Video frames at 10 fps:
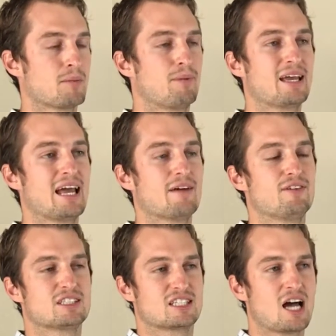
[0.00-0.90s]
But again, if
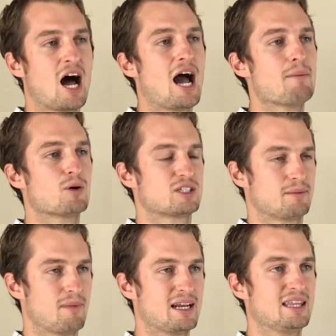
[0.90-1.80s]
it's a time or it's
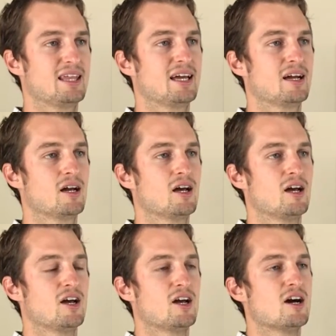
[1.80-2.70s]
a money thing,
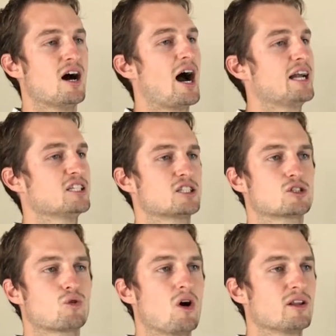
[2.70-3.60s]
I just
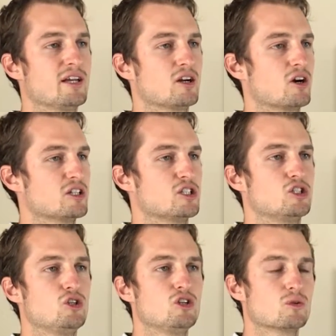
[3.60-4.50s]
strongly encourage,
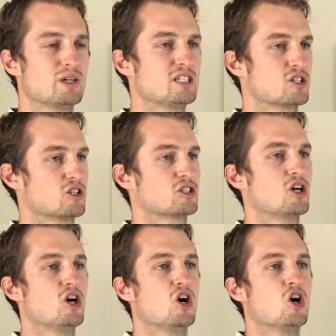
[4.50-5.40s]
do your research,
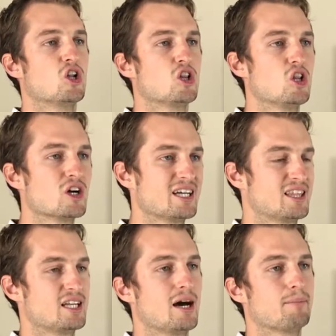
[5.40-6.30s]
look
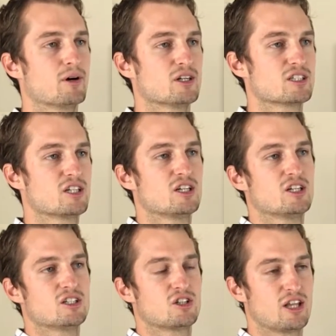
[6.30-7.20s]
at the numbers
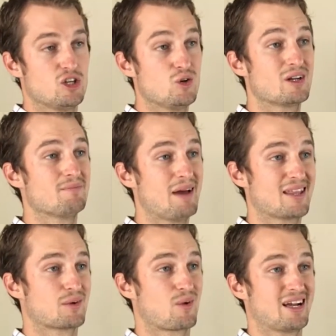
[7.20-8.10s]
so that you can
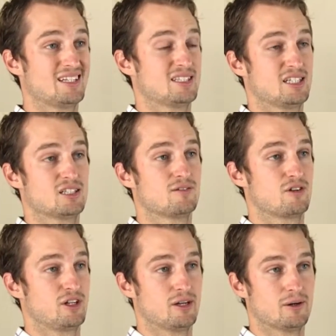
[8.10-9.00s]
make the right decision
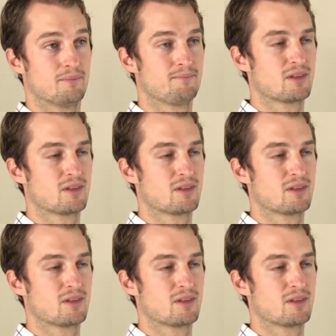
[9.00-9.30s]
for you.